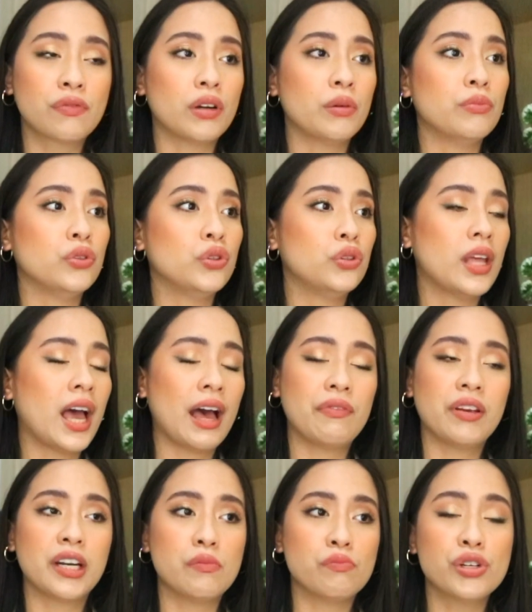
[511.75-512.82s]
from
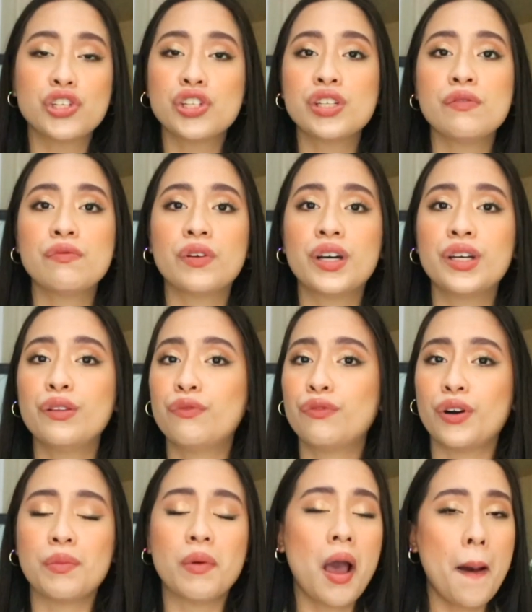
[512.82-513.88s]
having an emergency fund, from